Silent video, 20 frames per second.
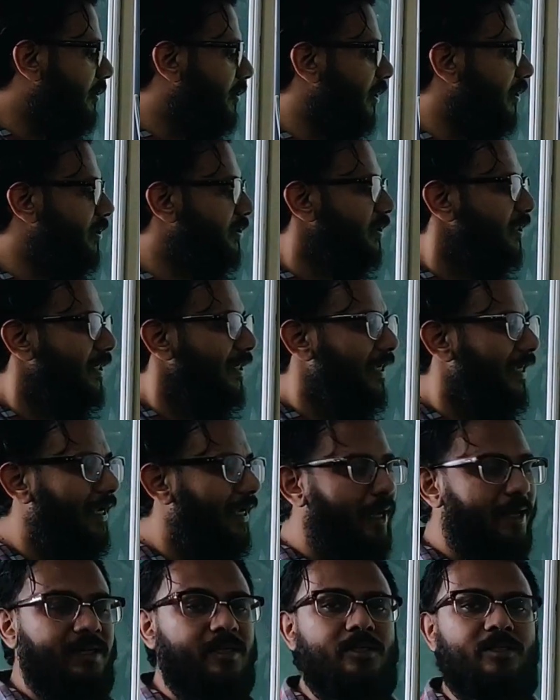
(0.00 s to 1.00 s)
change,
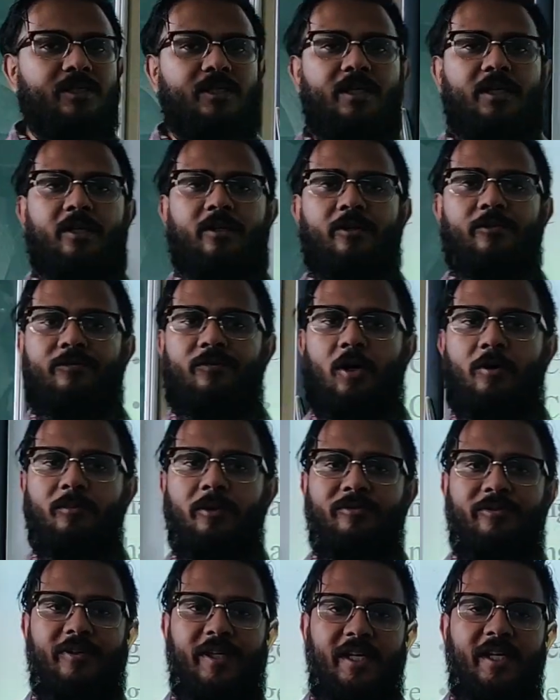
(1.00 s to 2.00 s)
energy in the
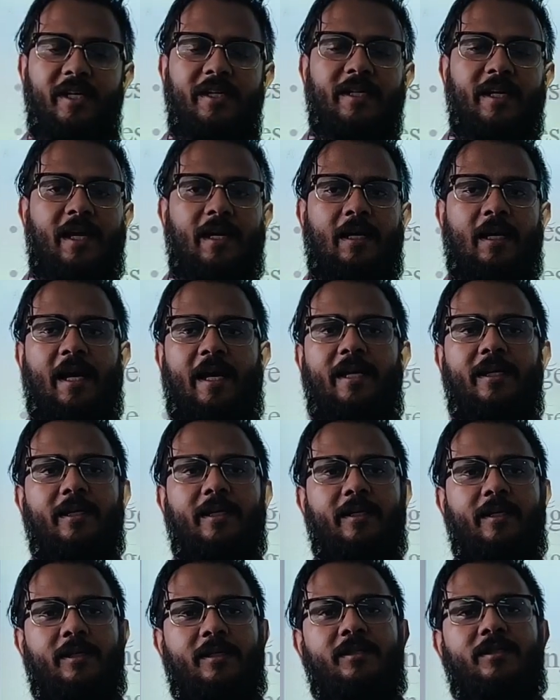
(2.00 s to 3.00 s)
form of heat and
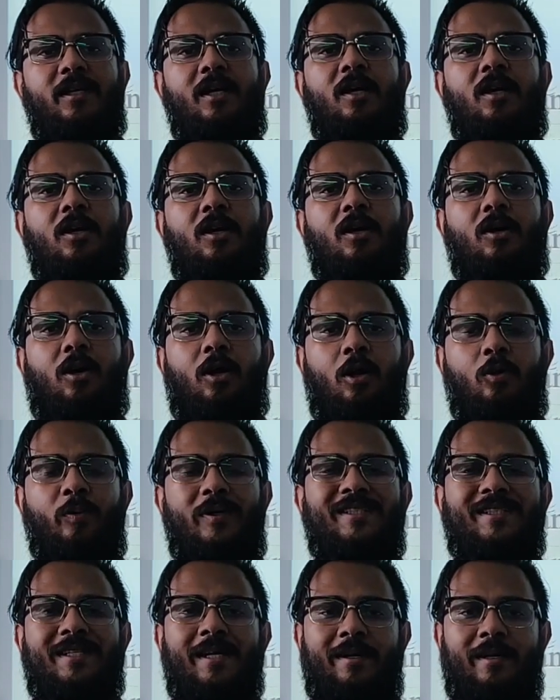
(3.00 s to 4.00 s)
light is
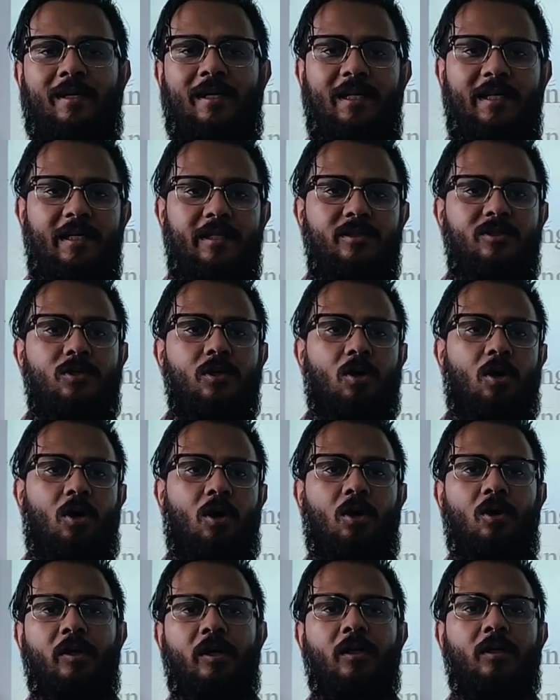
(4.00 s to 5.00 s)
always released
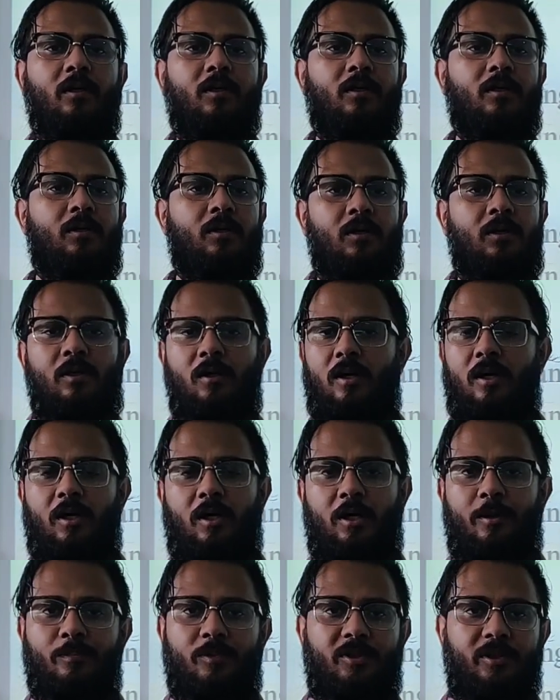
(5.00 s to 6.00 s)
or
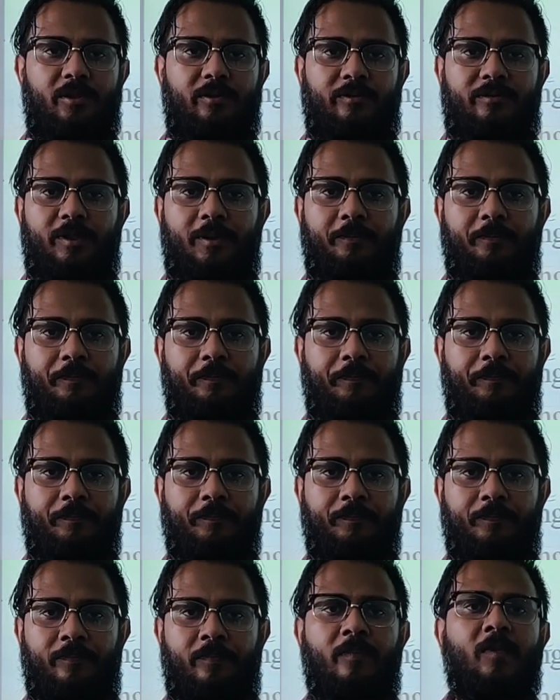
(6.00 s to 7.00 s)
observed.
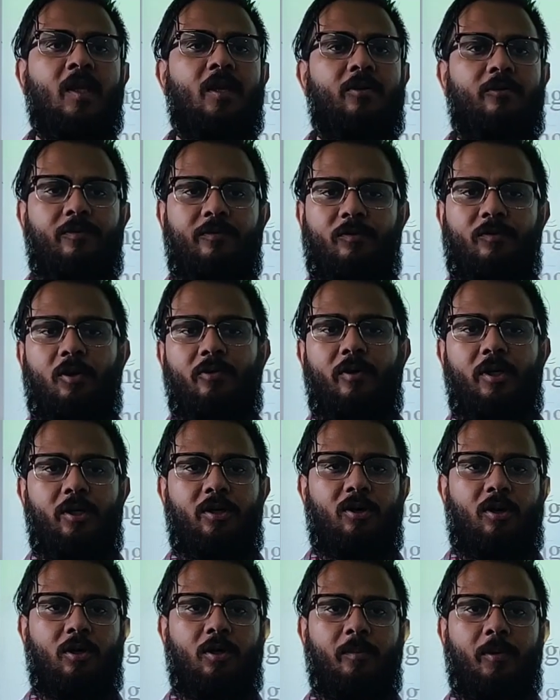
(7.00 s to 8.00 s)
We've already
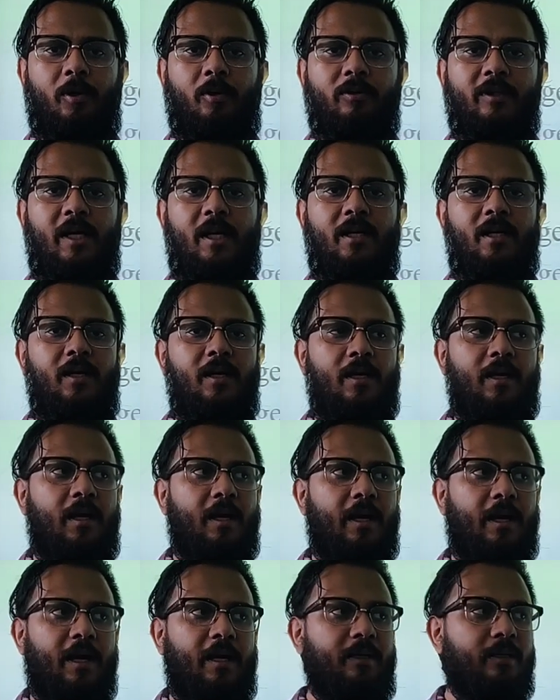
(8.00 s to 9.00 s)
talked about that,
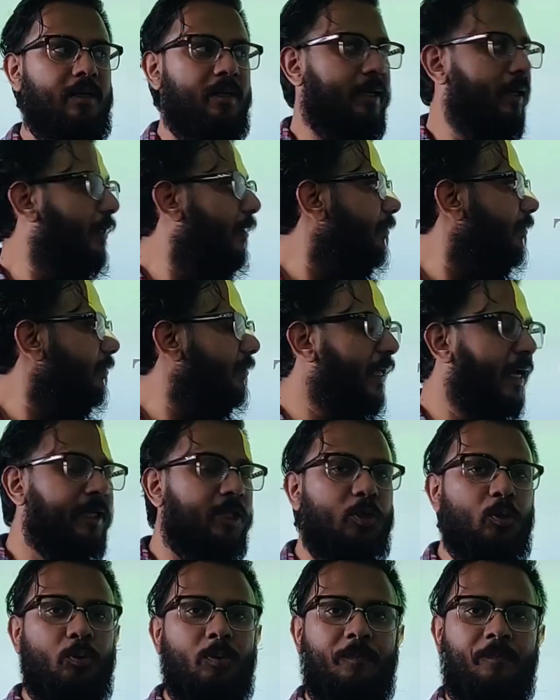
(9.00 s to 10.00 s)
and
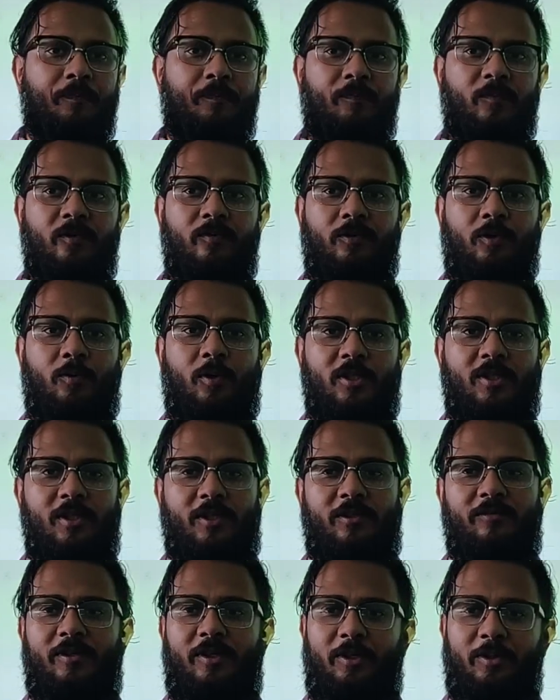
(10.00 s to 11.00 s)
thank you for
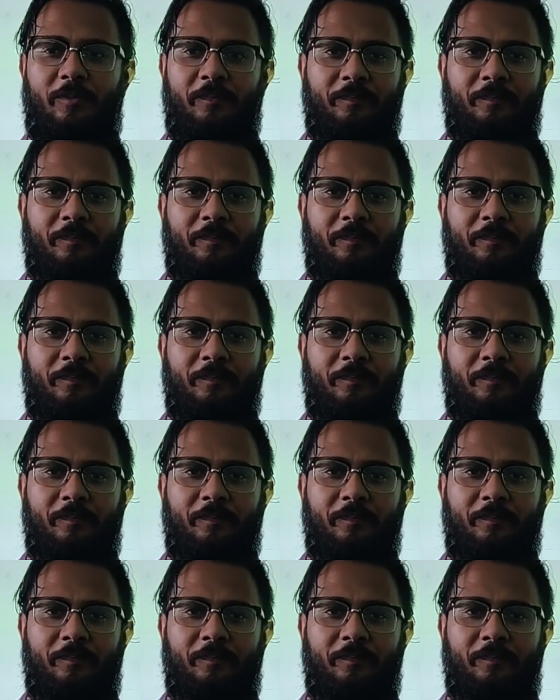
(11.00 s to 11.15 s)
watching the video.